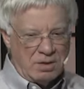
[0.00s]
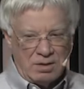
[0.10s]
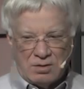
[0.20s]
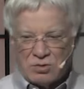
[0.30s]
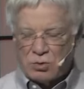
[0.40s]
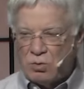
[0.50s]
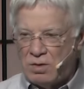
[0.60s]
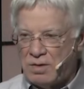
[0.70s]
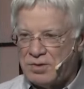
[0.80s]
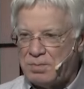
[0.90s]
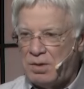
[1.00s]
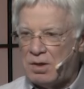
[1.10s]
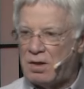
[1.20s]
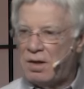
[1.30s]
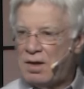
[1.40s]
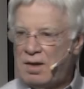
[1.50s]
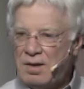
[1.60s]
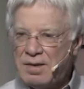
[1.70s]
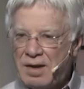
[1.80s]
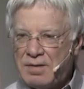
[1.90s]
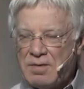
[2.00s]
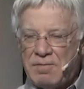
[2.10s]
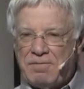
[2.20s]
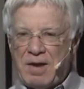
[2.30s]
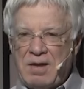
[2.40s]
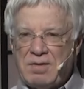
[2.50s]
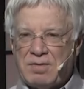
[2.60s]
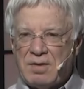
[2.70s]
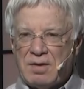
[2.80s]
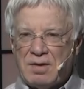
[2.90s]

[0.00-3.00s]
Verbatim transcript: me in the school of the Spirit that faith